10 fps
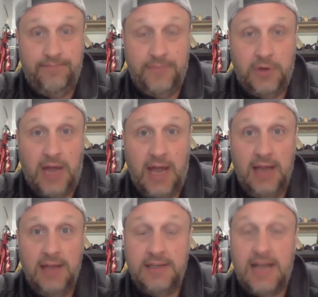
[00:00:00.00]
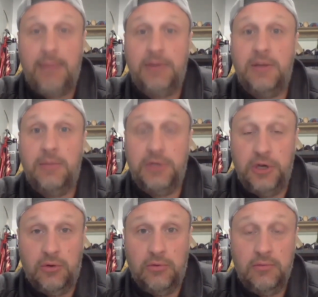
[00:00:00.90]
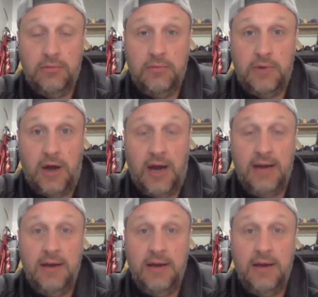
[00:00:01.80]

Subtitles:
Okay. Topic number 2, all right,